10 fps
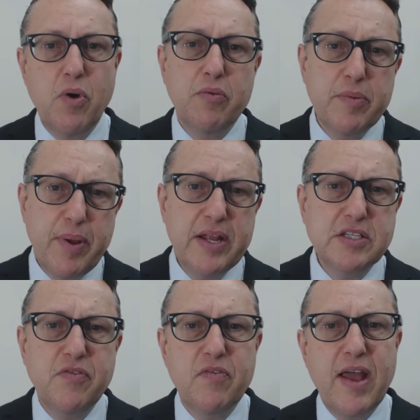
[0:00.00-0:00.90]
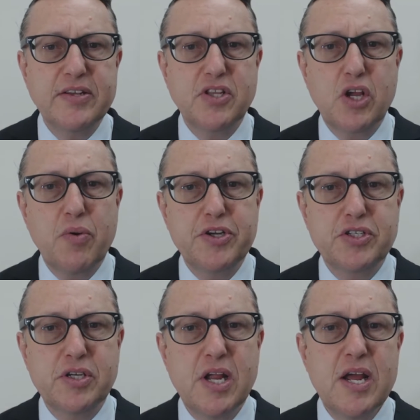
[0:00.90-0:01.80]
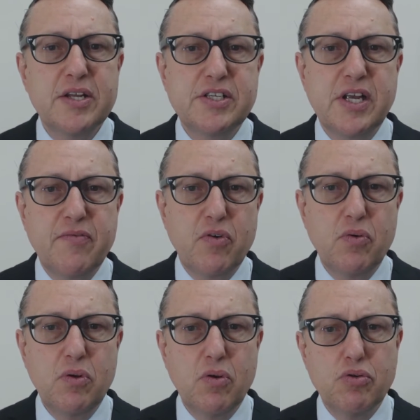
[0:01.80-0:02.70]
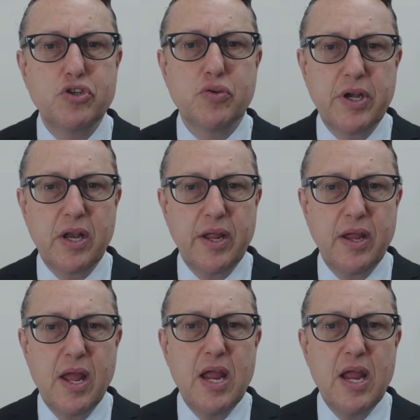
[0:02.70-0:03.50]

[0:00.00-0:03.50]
Well, it depends if you've answered the question several or jointly.